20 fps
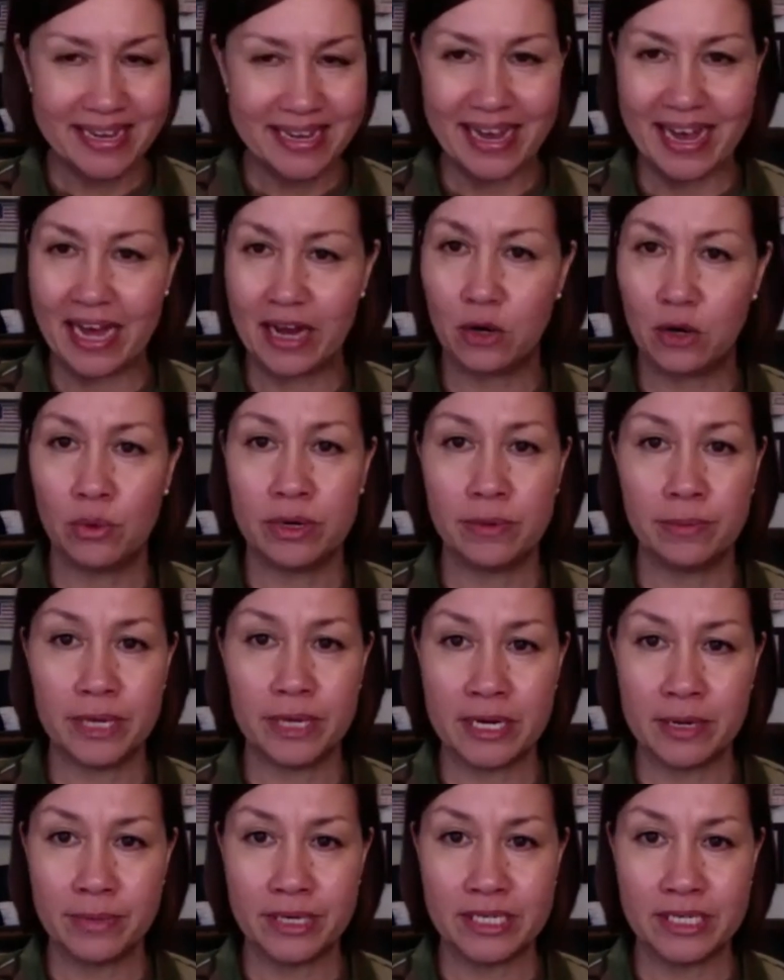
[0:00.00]
I don't want to be
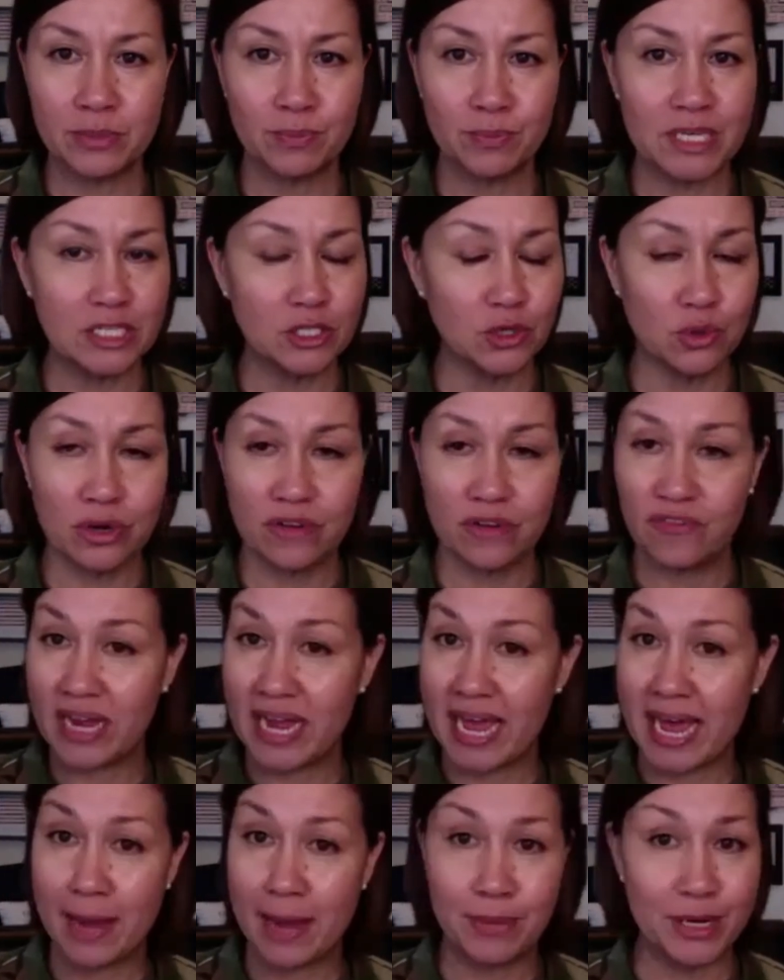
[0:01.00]
anybody's mentor. If I
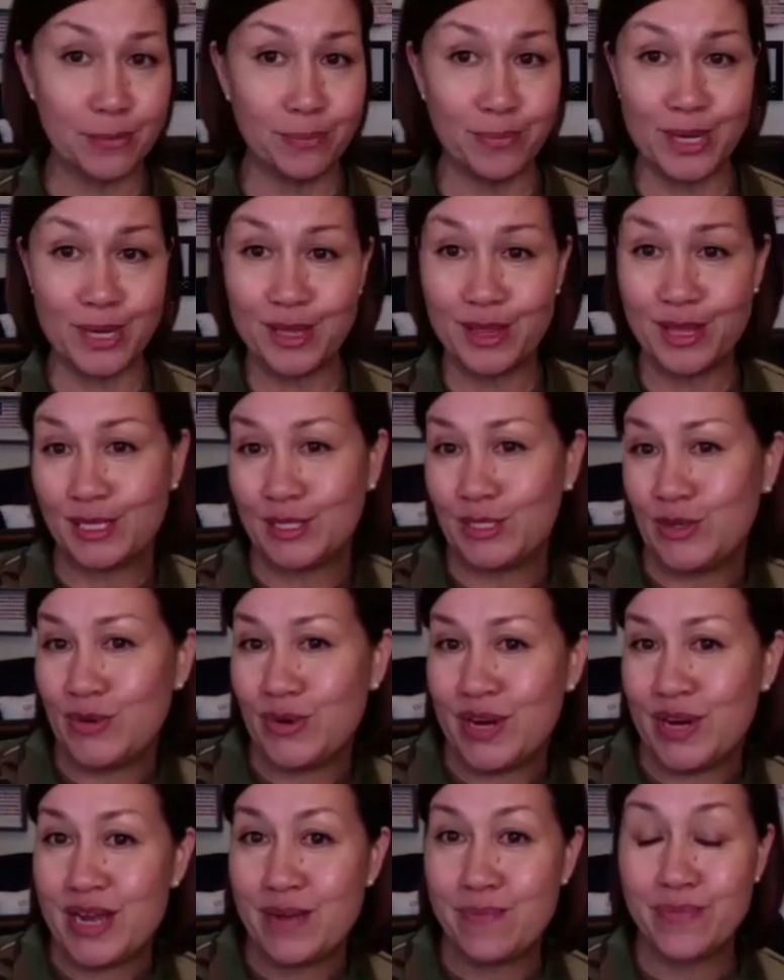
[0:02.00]
happen to be, that's
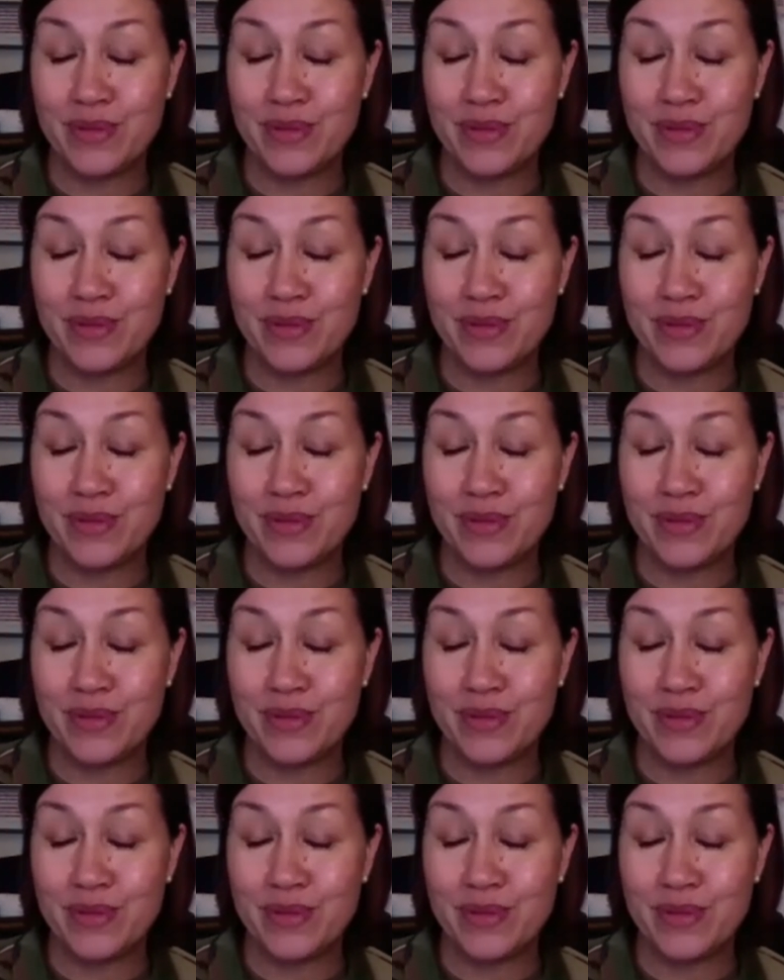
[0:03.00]
great.